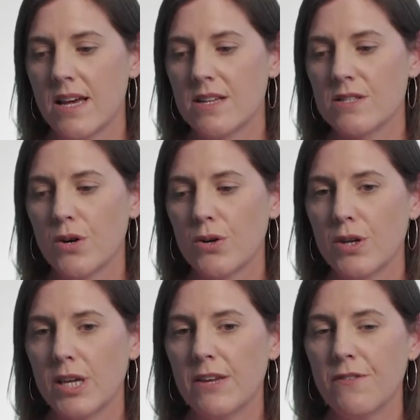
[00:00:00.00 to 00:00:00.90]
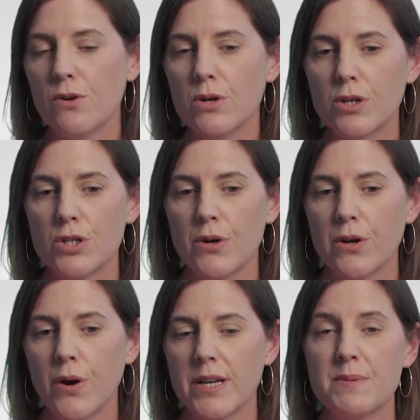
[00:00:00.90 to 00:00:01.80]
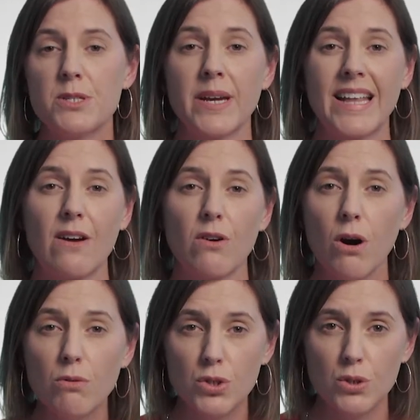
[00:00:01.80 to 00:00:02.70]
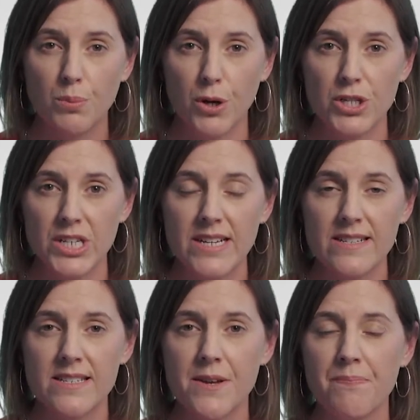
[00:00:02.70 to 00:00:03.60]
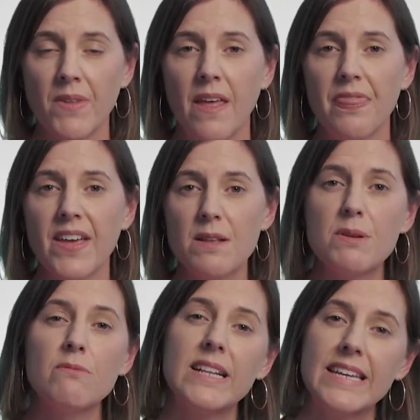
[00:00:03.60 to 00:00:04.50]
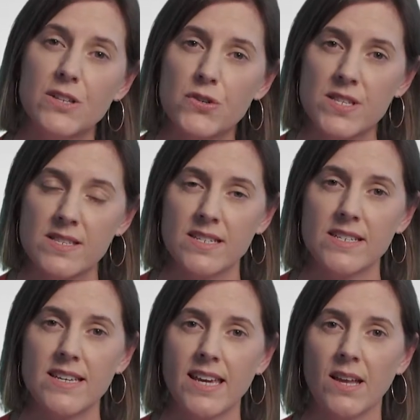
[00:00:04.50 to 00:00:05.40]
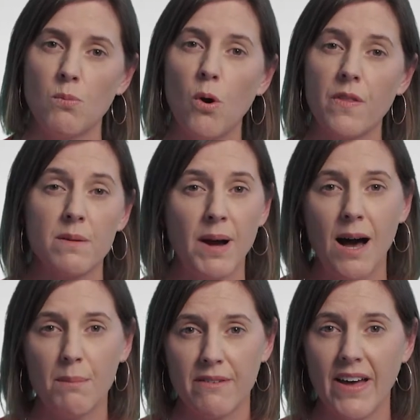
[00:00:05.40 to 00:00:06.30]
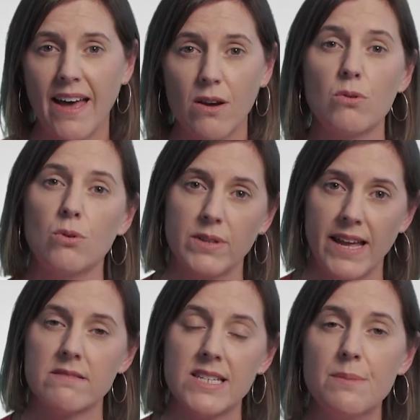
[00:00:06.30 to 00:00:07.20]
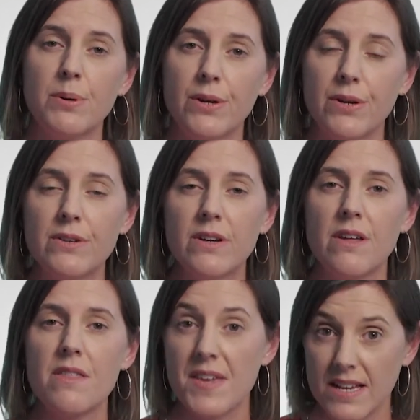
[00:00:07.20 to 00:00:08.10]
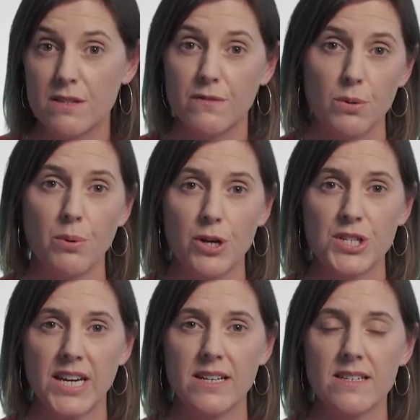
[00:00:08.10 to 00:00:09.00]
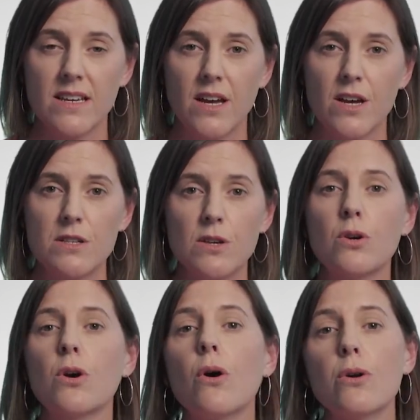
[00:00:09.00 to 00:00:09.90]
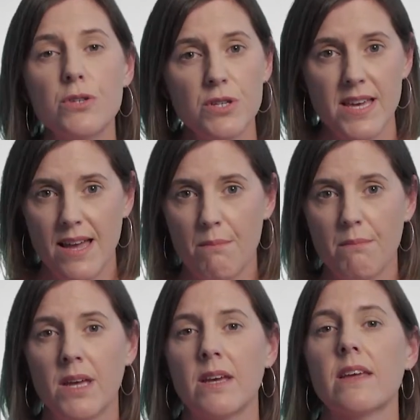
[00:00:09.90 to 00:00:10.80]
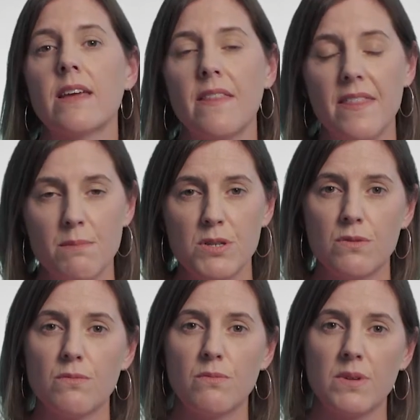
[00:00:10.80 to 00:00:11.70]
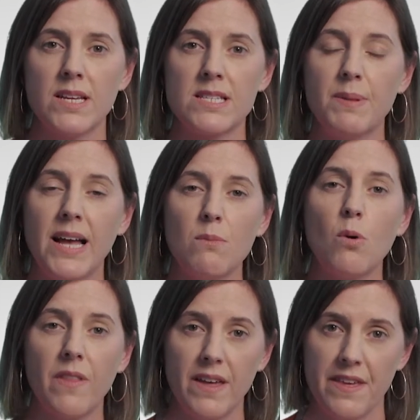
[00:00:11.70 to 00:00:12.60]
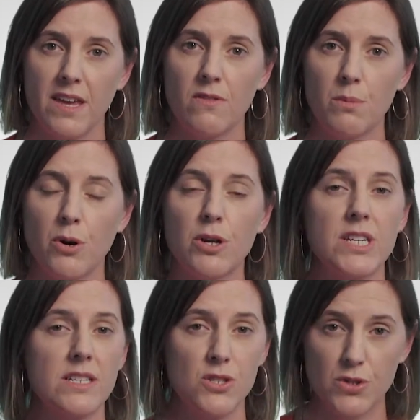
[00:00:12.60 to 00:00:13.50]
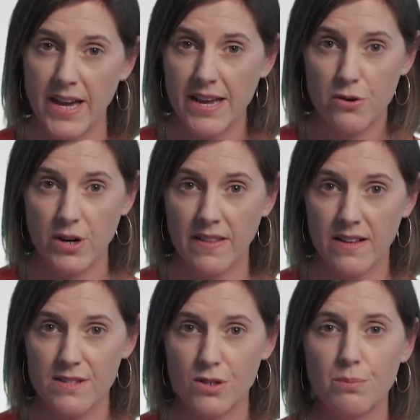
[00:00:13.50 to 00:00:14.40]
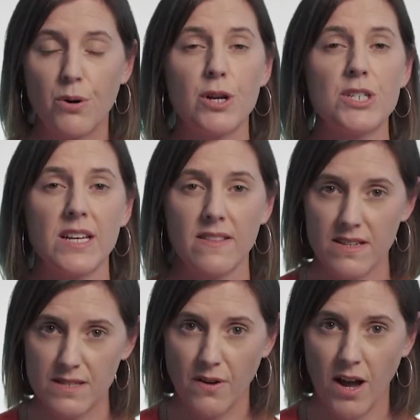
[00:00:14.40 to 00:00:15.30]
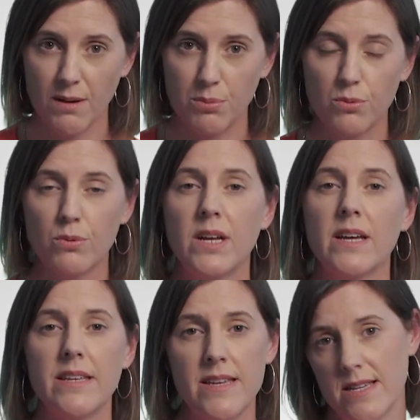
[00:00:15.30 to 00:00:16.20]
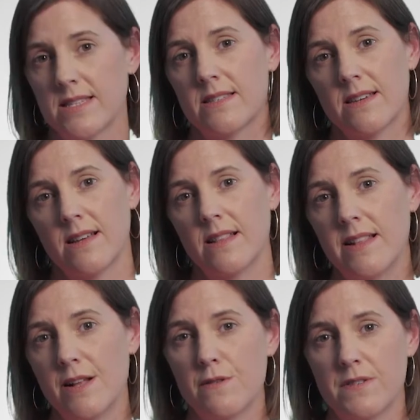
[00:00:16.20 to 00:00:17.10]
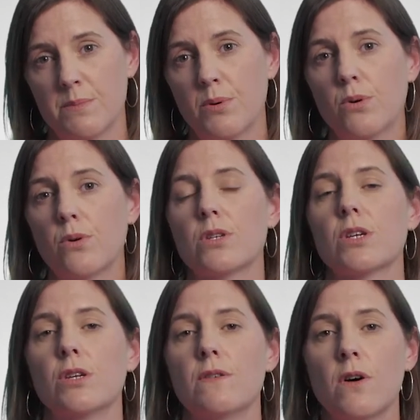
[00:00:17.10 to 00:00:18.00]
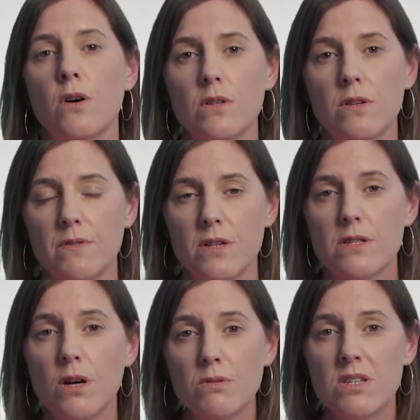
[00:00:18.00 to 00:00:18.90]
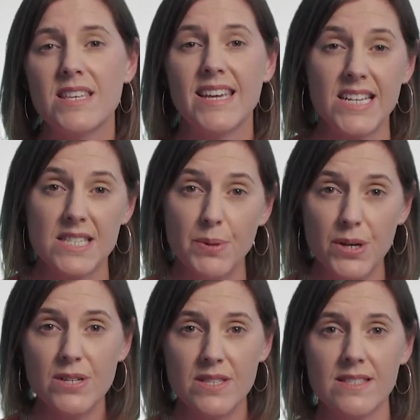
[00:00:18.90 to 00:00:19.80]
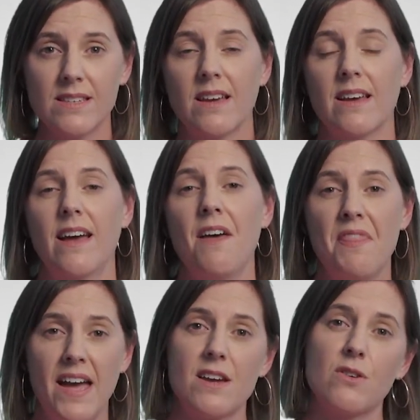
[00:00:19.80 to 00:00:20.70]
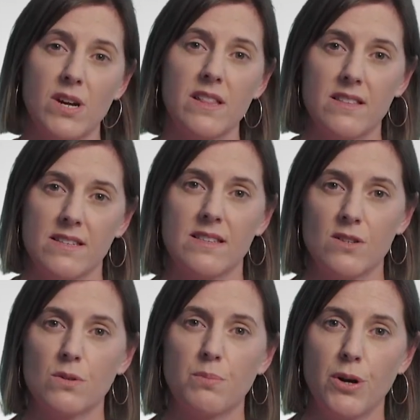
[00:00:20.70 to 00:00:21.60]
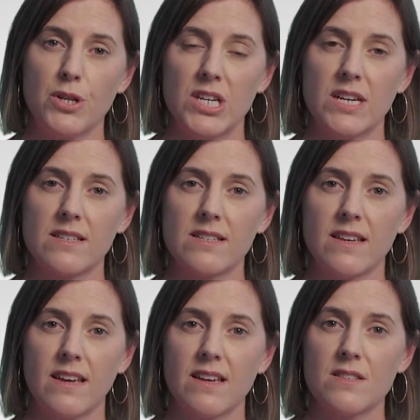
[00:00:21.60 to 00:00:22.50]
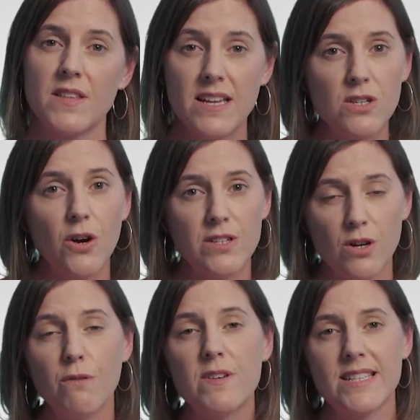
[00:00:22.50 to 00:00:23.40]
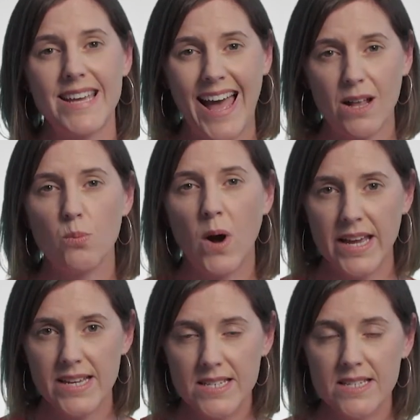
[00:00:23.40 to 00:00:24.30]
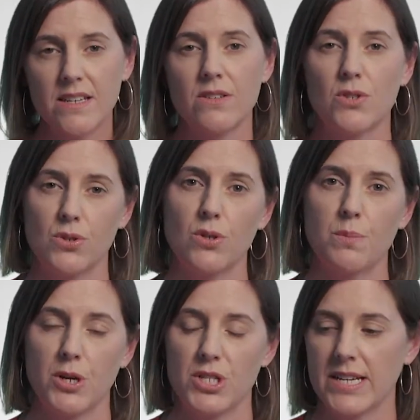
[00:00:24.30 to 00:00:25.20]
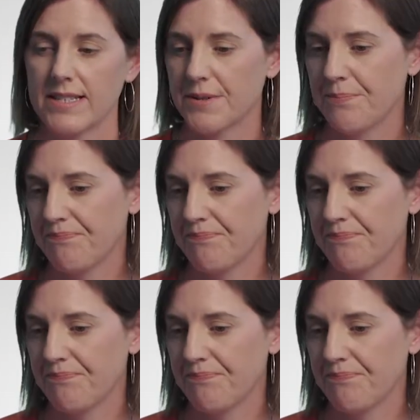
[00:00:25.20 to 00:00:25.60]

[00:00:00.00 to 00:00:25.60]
So if you're going to be doing an agricultural project, they'd be really interested in what the Department of Ag, or now DPIRD, thinks of your project. So go to them, get them to explain what they think of your project. Do they agree that it's a good project, that it's viable? Yes, letter of support. You've consulted the experts and they agree that this is a good project. So that's going to obviously add weight to your project.